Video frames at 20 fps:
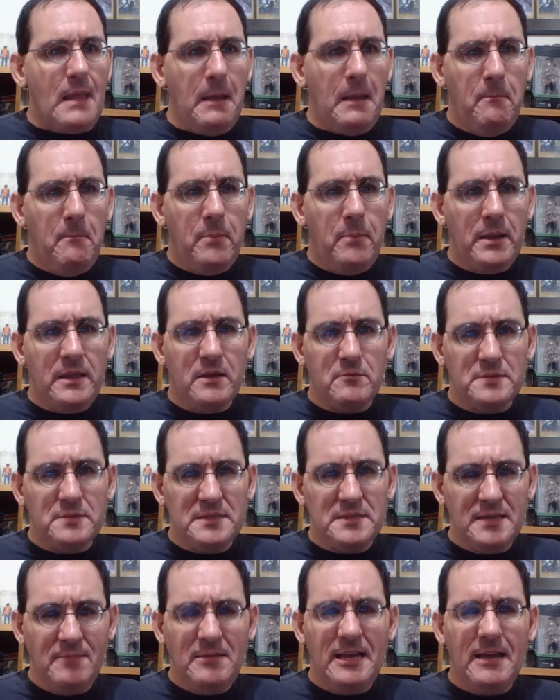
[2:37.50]
But there was
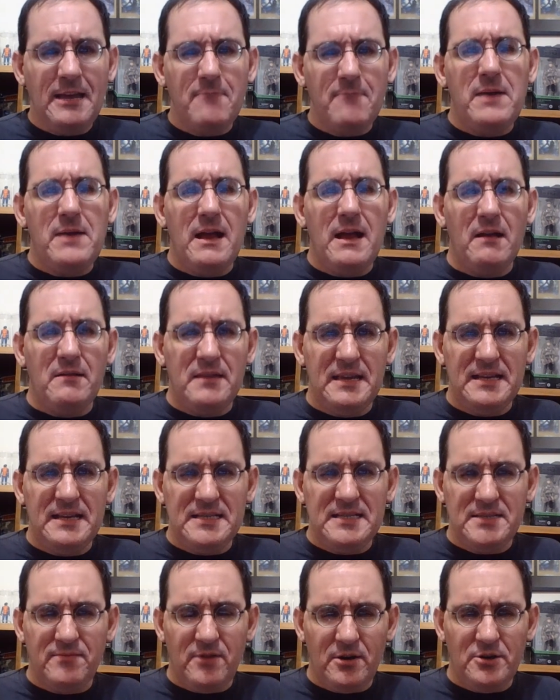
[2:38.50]
something about
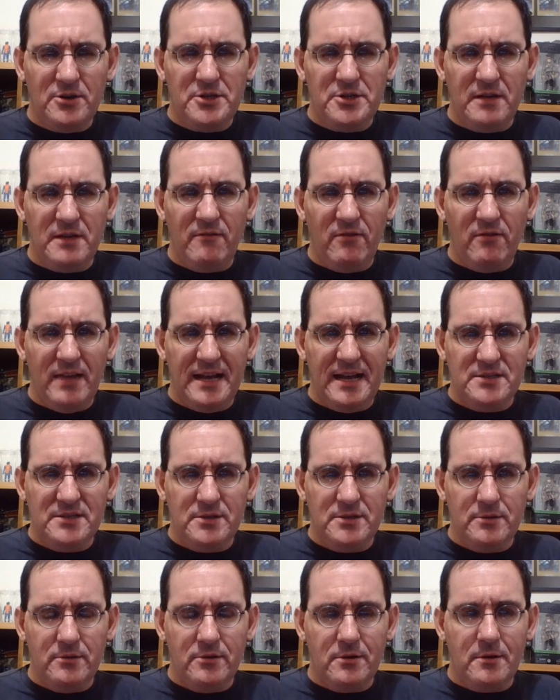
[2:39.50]
this version of Lex
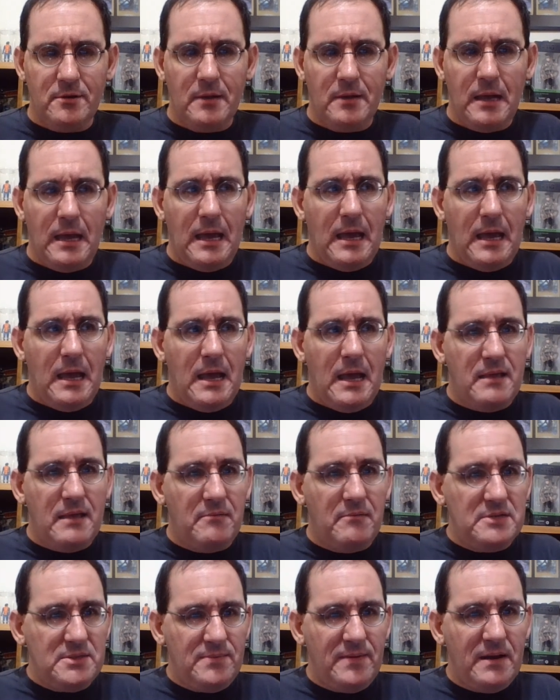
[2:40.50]
Luthor that
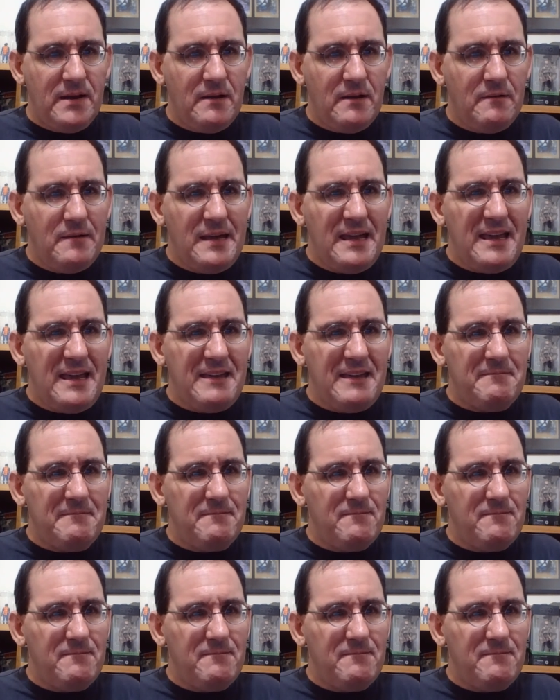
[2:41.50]
was very